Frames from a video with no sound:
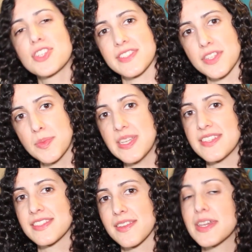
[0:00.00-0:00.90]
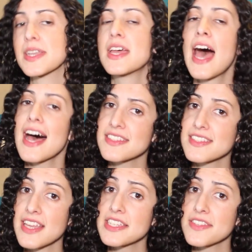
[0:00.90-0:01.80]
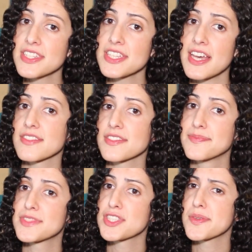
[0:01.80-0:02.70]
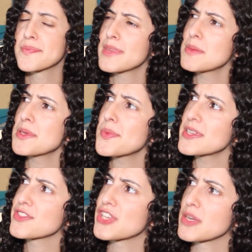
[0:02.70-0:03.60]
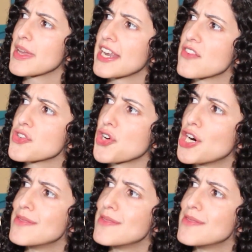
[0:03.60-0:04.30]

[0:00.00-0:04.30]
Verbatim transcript: just little pieces of it as a scientific test. So maybe it was clickbait after